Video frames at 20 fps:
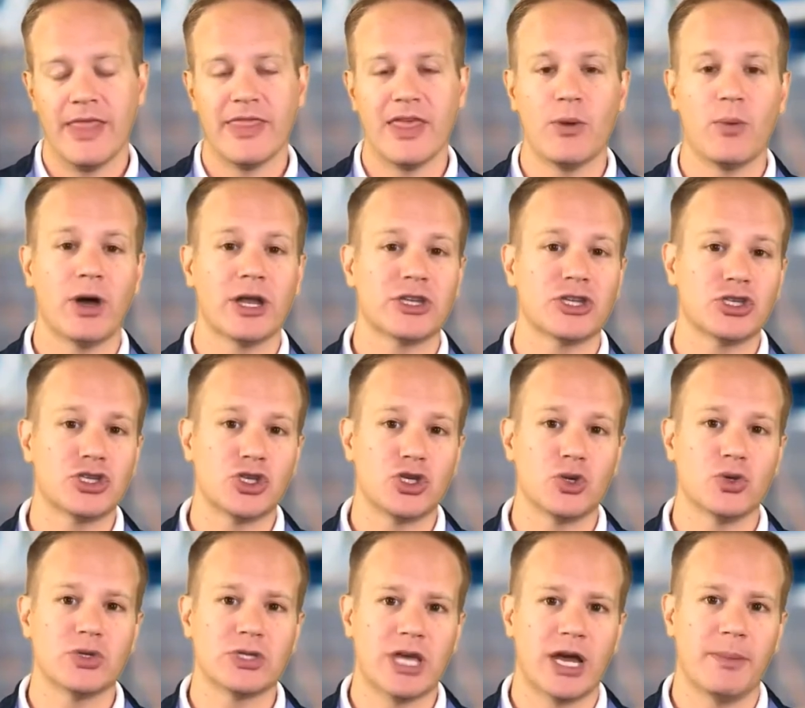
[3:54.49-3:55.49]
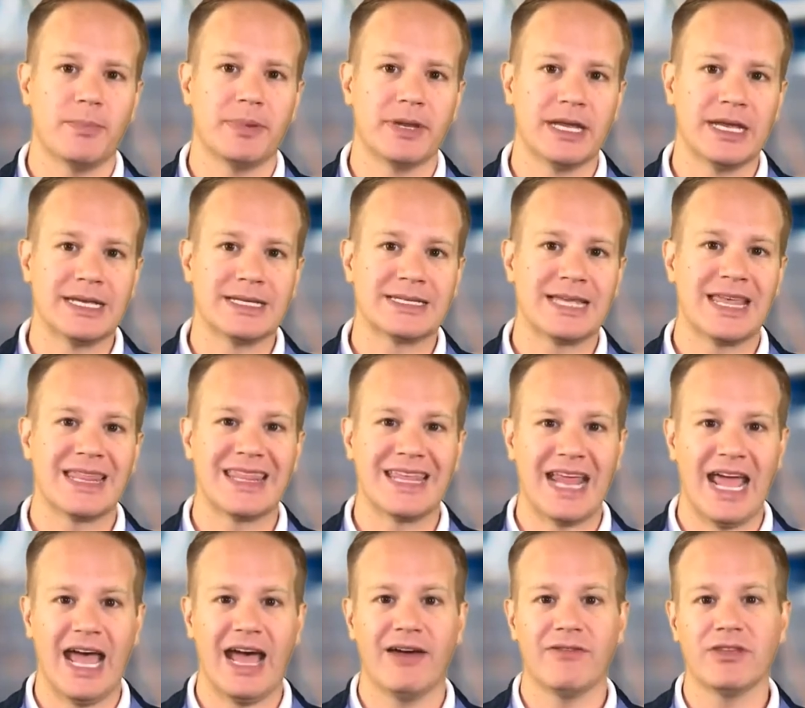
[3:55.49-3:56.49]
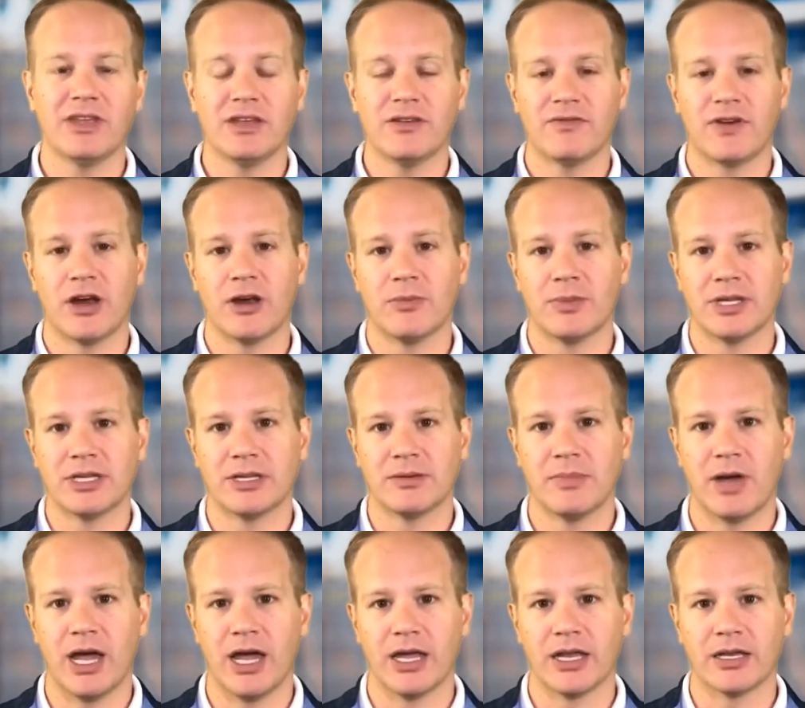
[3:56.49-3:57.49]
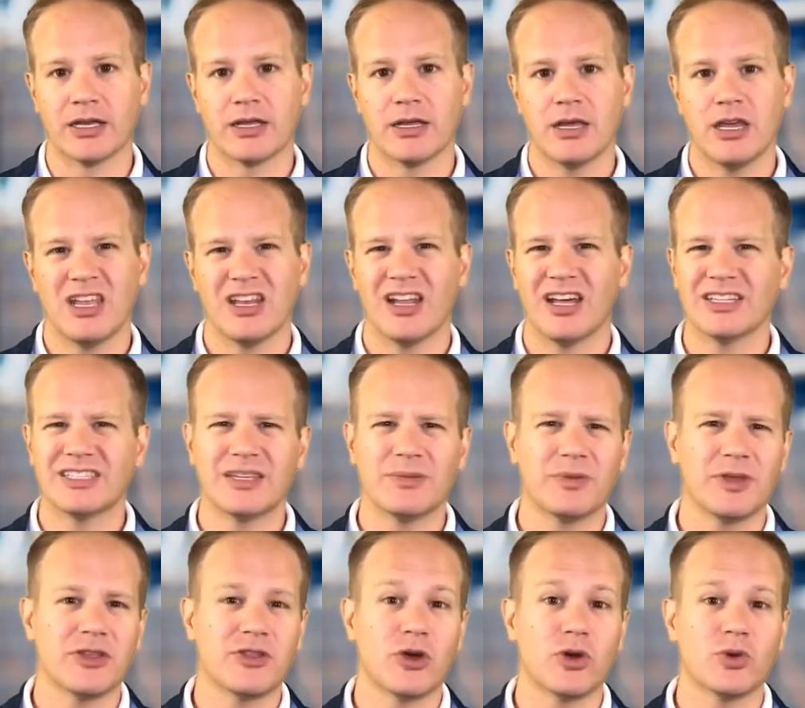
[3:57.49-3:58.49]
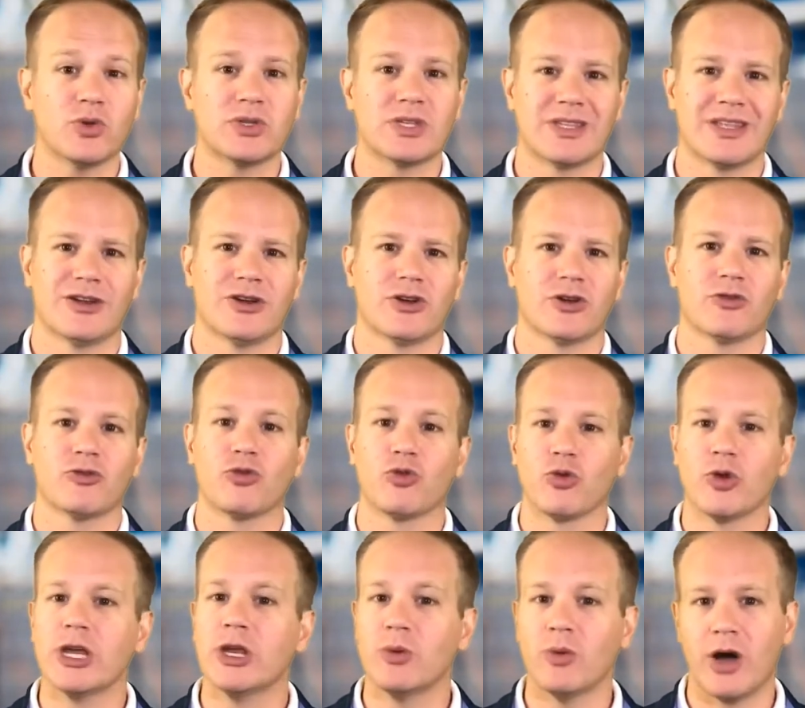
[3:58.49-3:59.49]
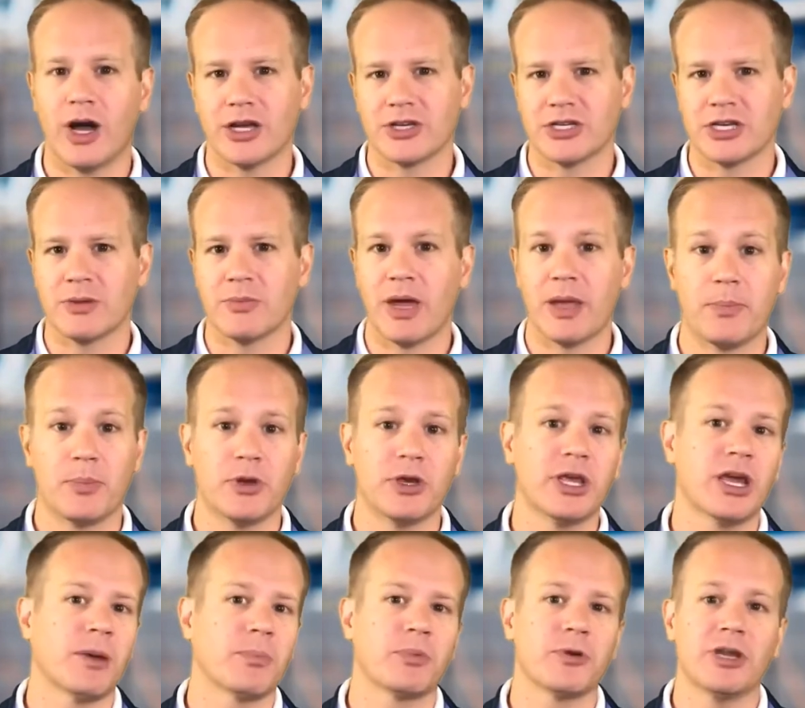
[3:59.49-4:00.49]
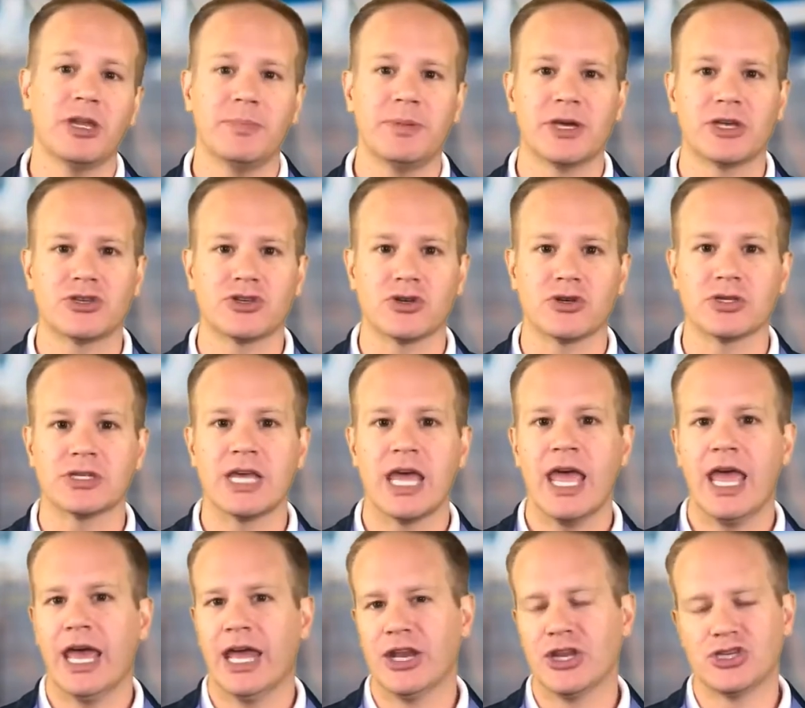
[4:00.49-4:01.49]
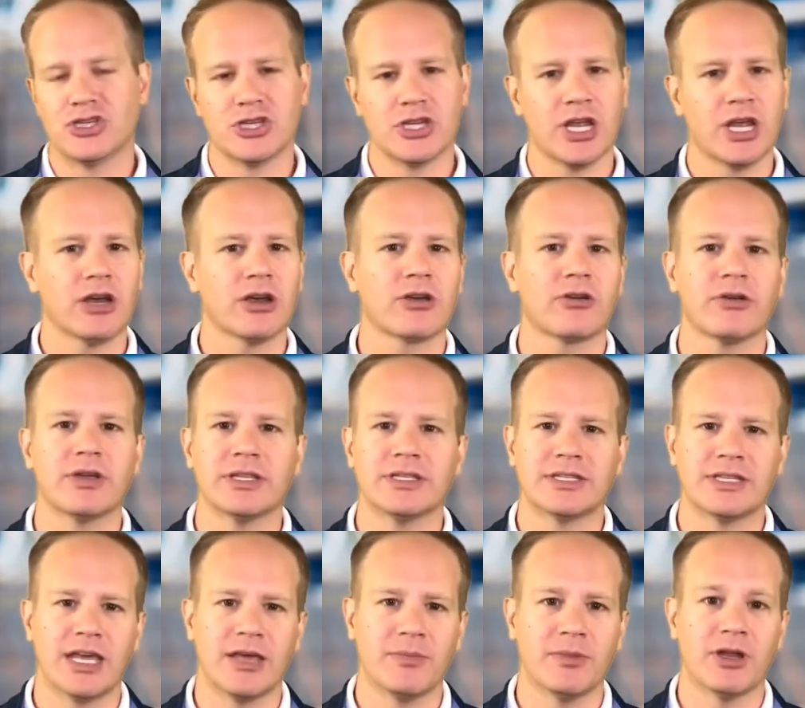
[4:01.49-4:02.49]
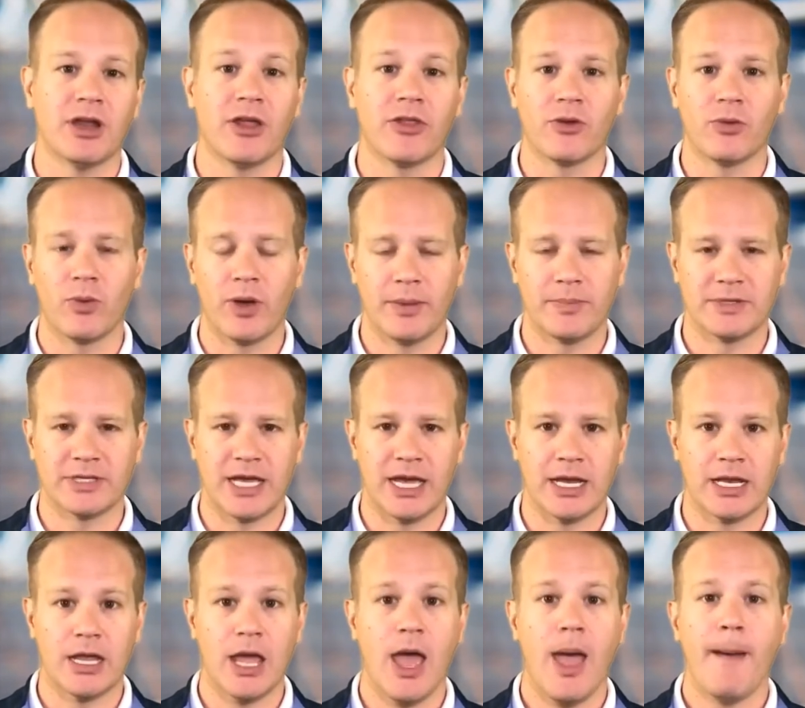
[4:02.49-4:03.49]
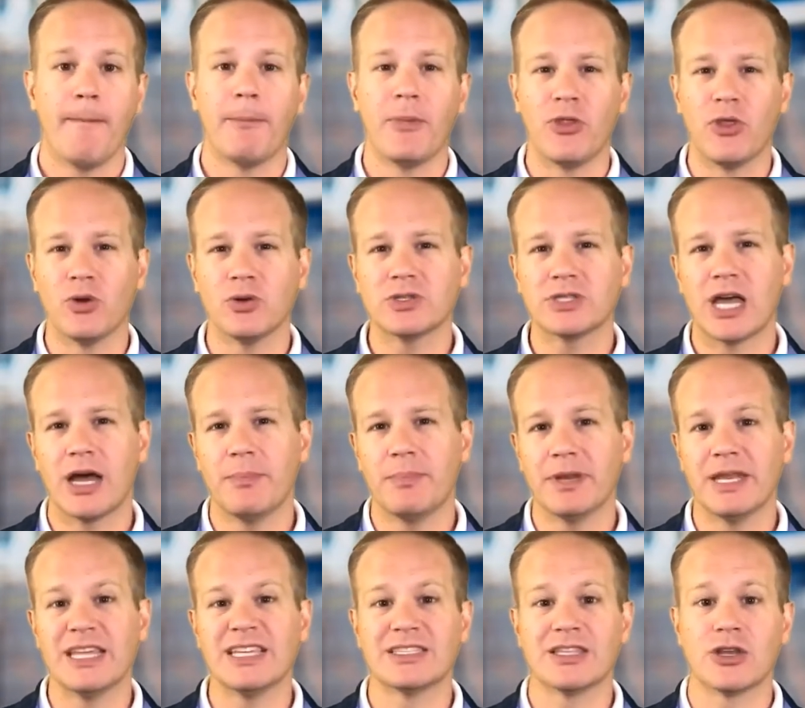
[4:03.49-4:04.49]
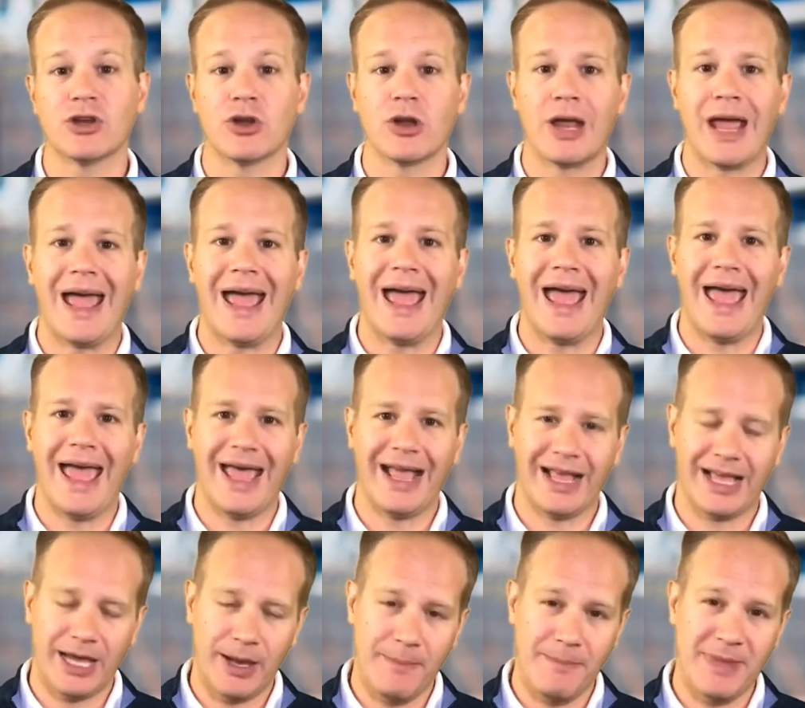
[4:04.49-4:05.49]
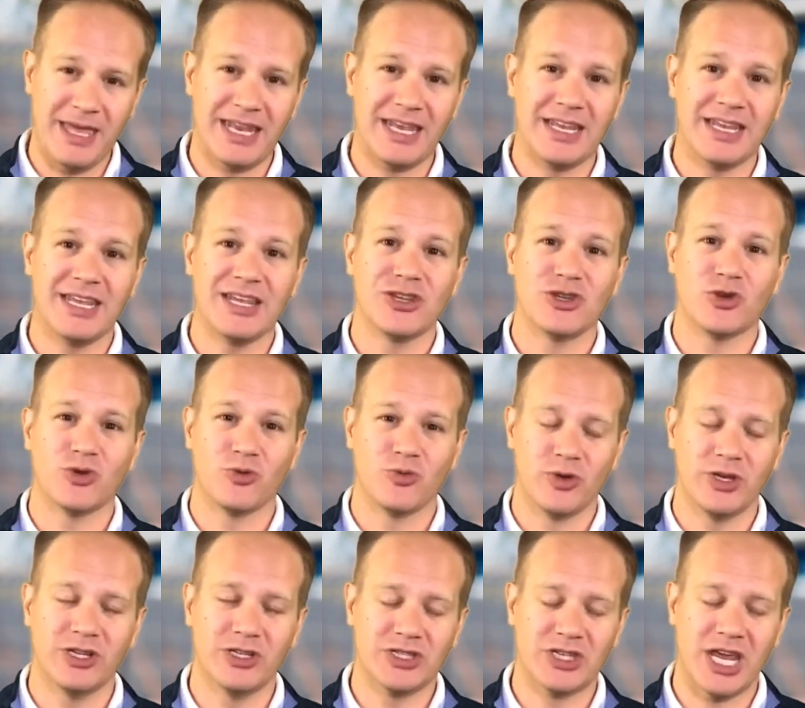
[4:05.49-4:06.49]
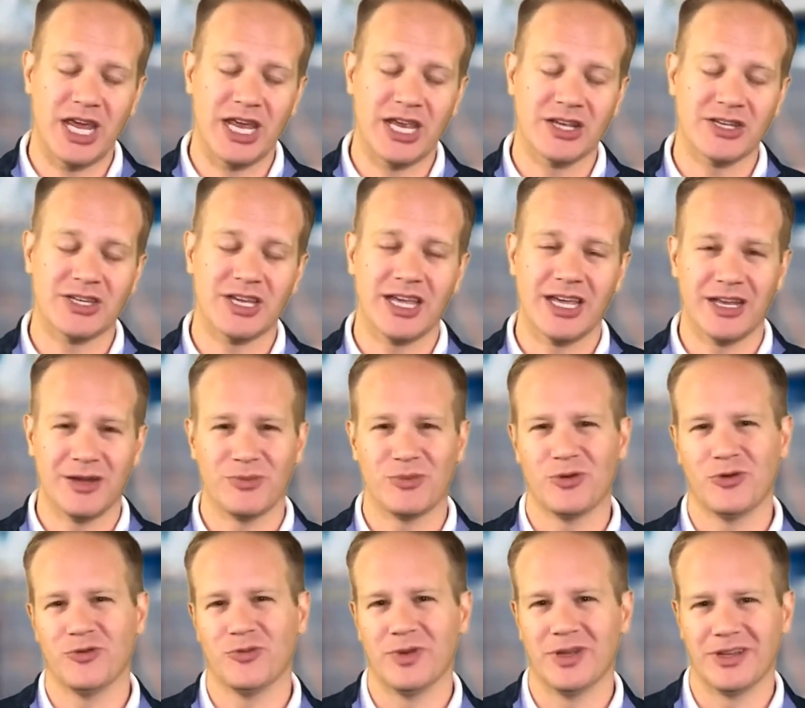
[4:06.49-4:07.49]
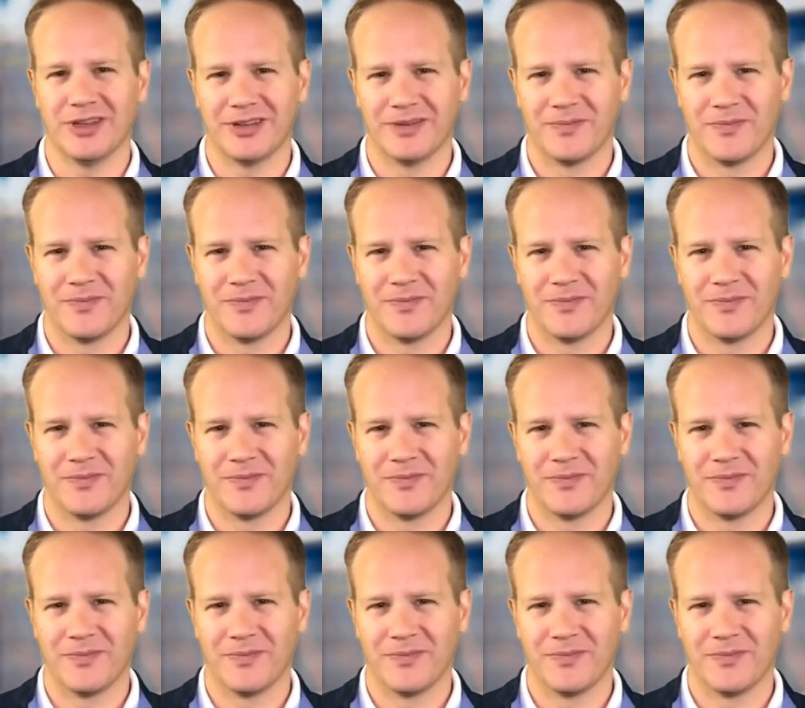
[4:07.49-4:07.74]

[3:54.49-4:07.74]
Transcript: They want to choose companies that have the environment in mind, not simply those that are greenwashing putting up pretty pictures and a generic green statement on their website, but those companies that are committed to real change and improvement.